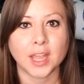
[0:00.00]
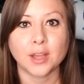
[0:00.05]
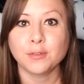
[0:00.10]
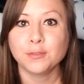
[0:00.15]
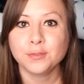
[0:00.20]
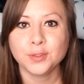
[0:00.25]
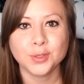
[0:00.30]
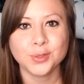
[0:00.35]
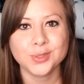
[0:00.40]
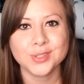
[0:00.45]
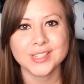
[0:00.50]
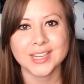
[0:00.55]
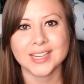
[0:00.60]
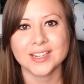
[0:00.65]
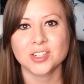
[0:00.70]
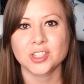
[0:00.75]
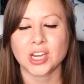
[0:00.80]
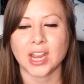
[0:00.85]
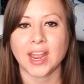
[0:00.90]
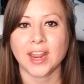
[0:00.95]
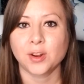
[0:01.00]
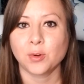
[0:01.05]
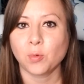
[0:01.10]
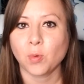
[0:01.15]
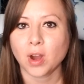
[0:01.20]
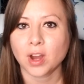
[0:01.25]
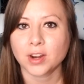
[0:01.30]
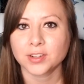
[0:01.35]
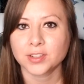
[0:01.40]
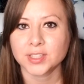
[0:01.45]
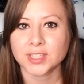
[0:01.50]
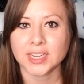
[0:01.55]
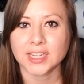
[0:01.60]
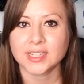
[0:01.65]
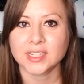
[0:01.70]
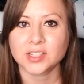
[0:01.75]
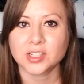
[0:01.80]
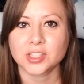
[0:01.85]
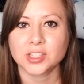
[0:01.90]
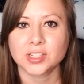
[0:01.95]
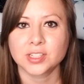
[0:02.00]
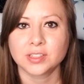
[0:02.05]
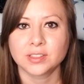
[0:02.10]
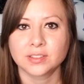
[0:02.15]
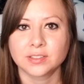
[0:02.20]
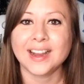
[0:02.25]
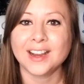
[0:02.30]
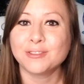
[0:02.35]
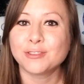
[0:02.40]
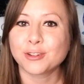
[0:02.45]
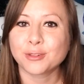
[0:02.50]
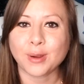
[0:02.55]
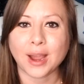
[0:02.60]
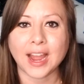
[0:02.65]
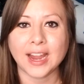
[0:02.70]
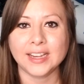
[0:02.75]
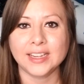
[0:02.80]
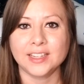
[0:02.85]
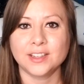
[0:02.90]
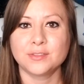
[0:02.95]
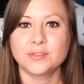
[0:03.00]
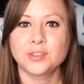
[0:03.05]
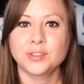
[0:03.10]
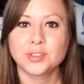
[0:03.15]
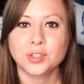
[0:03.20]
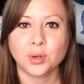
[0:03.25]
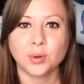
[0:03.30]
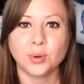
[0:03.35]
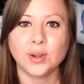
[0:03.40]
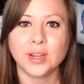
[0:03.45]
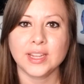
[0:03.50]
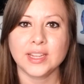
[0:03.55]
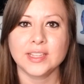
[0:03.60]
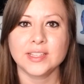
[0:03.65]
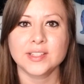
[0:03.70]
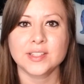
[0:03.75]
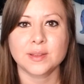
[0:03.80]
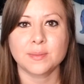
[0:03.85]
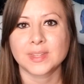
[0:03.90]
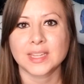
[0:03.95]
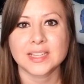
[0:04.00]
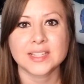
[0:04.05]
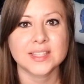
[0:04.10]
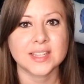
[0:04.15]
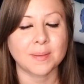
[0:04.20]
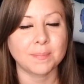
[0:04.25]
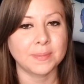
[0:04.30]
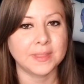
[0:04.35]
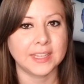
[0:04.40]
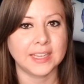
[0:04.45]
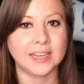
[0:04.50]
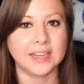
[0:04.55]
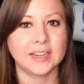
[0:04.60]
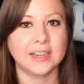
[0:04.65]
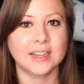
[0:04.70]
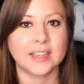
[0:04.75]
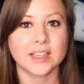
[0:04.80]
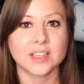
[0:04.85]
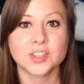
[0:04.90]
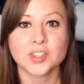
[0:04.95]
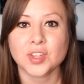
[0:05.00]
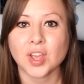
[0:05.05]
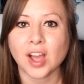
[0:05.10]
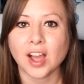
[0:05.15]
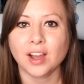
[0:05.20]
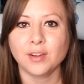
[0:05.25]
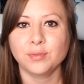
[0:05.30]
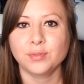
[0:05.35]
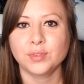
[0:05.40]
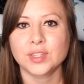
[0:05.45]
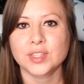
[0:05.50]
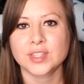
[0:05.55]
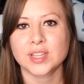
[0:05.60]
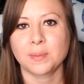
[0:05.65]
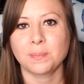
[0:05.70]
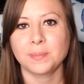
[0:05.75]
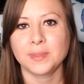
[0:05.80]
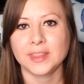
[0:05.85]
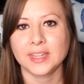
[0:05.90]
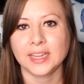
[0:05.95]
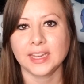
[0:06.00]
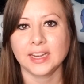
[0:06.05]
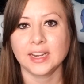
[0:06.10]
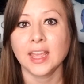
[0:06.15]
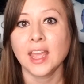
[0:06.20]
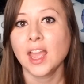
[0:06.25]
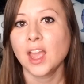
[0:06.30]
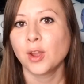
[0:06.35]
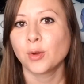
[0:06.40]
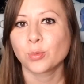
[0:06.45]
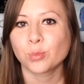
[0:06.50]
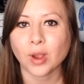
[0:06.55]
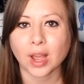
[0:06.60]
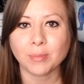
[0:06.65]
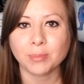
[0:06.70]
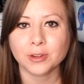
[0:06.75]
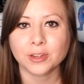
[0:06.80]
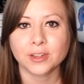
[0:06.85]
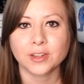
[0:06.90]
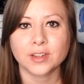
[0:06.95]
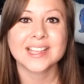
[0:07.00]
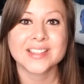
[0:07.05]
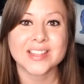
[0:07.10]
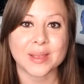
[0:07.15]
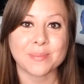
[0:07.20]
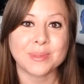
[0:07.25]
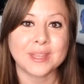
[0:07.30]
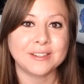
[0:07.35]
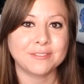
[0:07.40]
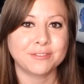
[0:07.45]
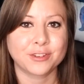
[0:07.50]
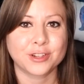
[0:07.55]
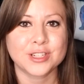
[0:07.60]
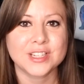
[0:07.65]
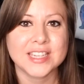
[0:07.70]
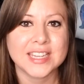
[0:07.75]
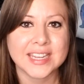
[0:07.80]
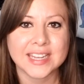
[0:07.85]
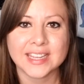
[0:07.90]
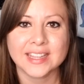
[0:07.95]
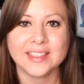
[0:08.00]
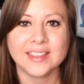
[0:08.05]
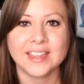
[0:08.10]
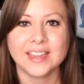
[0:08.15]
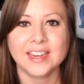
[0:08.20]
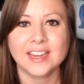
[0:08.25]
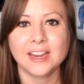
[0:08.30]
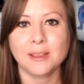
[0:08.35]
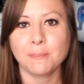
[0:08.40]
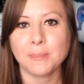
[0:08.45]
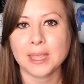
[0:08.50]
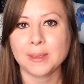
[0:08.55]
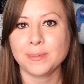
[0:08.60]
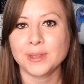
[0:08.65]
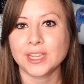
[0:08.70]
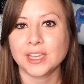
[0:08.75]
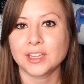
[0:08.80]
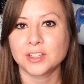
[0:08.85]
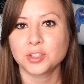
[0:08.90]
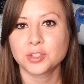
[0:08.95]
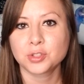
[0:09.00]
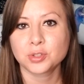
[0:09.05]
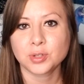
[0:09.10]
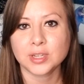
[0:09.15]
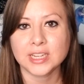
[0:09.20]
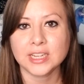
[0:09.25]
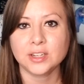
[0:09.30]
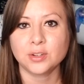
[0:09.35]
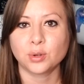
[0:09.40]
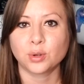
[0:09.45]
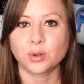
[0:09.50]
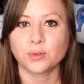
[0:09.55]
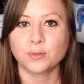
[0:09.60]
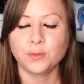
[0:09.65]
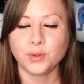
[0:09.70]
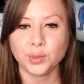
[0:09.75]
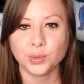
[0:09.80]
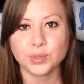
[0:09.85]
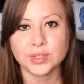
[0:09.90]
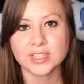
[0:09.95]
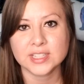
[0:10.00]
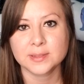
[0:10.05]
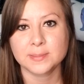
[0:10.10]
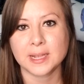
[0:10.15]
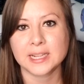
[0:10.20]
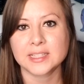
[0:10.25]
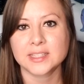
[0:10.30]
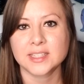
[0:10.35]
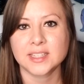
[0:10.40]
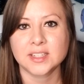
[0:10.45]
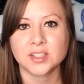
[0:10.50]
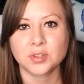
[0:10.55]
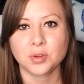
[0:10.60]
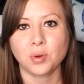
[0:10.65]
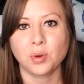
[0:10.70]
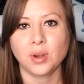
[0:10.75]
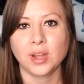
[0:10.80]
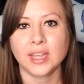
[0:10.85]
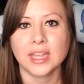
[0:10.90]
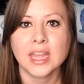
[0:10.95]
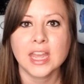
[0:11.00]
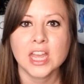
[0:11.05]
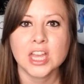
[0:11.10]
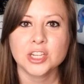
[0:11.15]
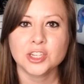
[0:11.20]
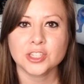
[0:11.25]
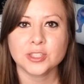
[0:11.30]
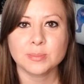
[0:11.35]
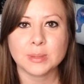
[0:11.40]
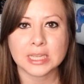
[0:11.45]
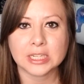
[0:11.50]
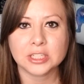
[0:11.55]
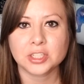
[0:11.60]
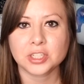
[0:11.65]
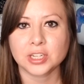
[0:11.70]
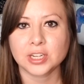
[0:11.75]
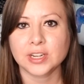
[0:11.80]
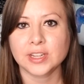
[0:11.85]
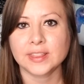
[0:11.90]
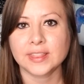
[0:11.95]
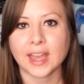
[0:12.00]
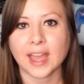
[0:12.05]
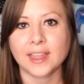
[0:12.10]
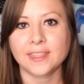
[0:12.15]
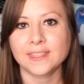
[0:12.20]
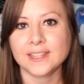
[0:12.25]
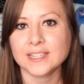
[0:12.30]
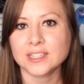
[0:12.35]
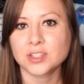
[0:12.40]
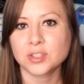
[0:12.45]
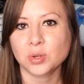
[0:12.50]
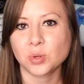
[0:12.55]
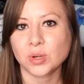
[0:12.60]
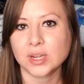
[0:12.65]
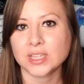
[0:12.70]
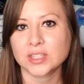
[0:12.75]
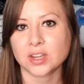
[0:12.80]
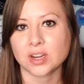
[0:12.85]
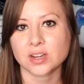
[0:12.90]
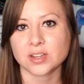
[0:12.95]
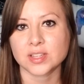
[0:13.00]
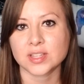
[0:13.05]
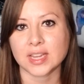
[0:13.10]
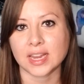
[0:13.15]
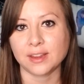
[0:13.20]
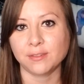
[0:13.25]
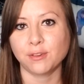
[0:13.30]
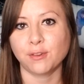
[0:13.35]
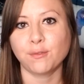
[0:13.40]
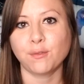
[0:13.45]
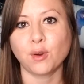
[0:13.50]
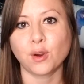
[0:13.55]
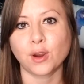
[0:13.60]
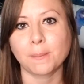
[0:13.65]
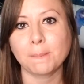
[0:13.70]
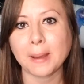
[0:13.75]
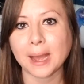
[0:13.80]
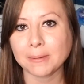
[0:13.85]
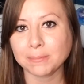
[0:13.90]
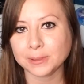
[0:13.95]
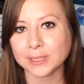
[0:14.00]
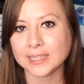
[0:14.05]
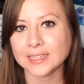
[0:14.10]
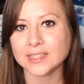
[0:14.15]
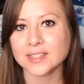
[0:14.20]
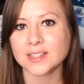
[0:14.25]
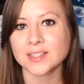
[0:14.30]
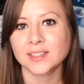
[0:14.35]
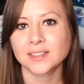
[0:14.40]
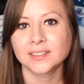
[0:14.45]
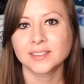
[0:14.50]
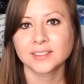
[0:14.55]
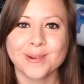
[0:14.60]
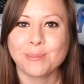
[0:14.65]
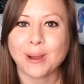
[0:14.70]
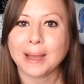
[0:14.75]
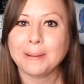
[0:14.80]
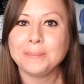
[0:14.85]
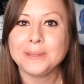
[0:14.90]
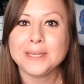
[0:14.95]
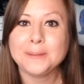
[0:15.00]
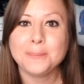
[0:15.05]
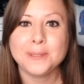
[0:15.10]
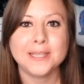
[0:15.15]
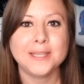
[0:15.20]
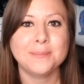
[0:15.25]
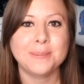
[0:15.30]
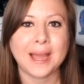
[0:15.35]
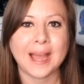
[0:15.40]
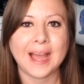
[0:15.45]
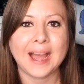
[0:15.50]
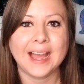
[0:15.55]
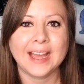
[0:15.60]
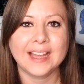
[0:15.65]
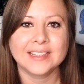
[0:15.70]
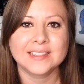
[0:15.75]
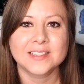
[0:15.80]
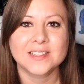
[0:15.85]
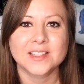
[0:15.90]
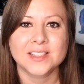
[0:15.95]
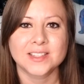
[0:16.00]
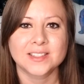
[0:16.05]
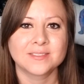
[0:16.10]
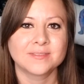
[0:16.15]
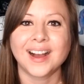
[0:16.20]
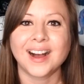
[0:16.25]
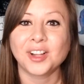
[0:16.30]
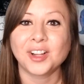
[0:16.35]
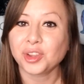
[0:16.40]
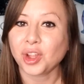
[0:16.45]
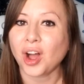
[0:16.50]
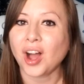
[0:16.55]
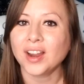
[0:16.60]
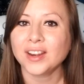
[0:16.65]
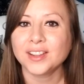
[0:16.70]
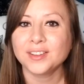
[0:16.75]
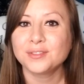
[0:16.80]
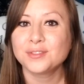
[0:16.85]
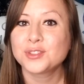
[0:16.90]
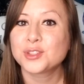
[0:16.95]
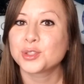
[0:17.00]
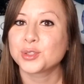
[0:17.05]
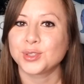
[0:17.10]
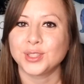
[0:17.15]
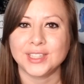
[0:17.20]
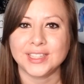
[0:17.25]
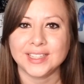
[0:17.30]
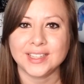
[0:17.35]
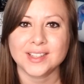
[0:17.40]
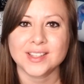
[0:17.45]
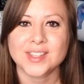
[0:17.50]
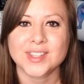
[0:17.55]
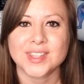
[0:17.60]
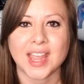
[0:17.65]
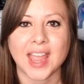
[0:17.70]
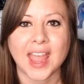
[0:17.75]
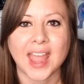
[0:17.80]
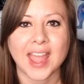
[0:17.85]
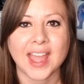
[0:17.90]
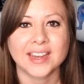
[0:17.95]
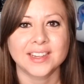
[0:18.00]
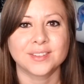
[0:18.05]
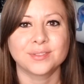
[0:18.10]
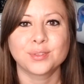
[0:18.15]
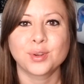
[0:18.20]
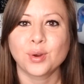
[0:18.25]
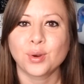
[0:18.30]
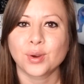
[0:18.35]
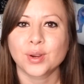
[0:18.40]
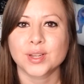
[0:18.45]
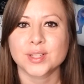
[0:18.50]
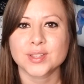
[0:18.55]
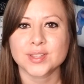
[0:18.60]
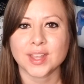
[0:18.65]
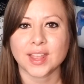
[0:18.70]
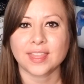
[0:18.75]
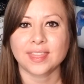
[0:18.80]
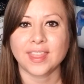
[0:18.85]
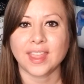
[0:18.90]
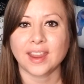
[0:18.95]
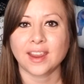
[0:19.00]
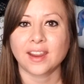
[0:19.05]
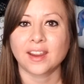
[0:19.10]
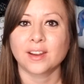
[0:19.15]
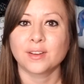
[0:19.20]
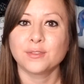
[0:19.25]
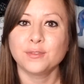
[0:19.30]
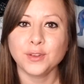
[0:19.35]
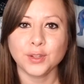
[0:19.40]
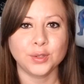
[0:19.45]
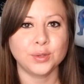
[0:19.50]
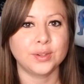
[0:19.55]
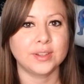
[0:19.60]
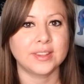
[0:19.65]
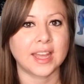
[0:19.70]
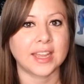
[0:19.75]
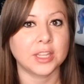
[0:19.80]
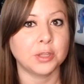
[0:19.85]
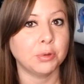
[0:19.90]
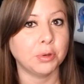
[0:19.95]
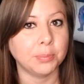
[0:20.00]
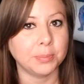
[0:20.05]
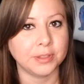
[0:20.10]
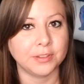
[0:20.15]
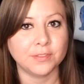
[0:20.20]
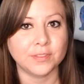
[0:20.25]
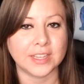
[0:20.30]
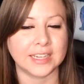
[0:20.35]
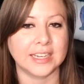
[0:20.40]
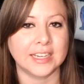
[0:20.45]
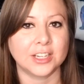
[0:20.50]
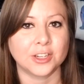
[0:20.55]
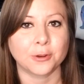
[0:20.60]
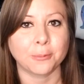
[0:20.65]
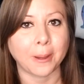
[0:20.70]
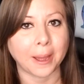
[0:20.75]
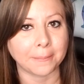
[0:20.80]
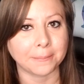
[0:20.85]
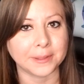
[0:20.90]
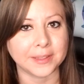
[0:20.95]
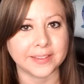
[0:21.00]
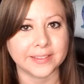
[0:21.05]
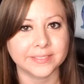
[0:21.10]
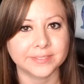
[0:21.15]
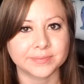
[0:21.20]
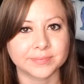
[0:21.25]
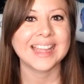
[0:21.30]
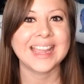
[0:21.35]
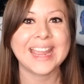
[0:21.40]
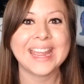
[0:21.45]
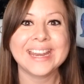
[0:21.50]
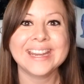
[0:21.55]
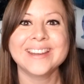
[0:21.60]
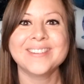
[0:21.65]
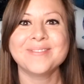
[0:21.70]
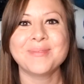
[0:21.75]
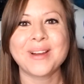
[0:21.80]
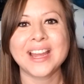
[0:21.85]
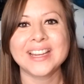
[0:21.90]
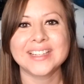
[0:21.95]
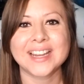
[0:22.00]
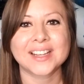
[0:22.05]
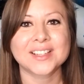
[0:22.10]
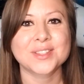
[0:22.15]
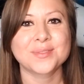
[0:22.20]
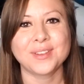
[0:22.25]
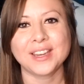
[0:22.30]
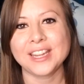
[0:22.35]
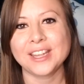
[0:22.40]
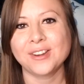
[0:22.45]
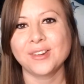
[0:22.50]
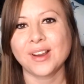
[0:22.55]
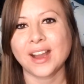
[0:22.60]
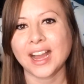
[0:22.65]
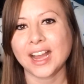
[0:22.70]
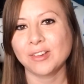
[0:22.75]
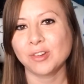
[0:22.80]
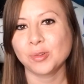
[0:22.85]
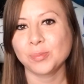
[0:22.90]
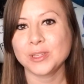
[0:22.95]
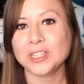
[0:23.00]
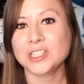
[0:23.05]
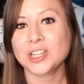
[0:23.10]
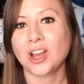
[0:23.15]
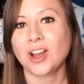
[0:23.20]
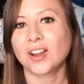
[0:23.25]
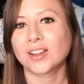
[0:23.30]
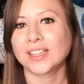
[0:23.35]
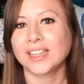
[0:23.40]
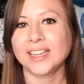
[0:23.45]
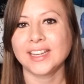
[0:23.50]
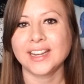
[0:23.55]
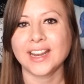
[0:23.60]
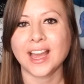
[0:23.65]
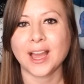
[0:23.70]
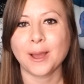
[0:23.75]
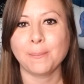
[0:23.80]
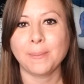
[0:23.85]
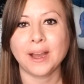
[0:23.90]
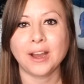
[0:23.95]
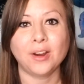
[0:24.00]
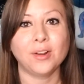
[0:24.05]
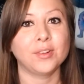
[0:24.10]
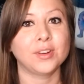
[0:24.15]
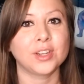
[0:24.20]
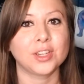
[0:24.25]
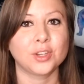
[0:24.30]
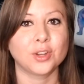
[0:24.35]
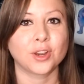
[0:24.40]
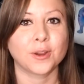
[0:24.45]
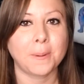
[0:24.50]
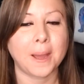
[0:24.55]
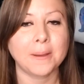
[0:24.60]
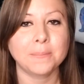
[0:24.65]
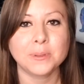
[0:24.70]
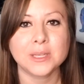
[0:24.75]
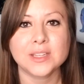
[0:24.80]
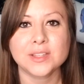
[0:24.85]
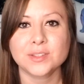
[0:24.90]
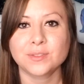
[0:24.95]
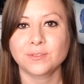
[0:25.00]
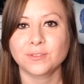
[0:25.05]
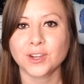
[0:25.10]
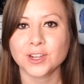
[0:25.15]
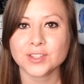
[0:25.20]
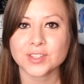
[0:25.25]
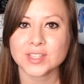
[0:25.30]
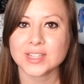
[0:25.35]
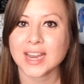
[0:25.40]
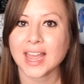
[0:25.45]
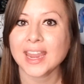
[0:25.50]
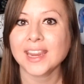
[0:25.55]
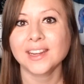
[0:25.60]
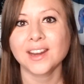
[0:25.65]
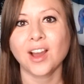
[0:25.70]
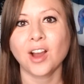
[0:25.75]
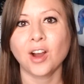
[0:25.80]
a food dish and a water dish, a variety of toys, something soft, something rubber, something for teething, maybe a treat or food dispensing toy. Just make sure that these toys are safe for puppies. Puppy pee pads, a lot of treats, and of course their food that you will be feeding your puppy. In my next video, I will be talking about your puppy's first night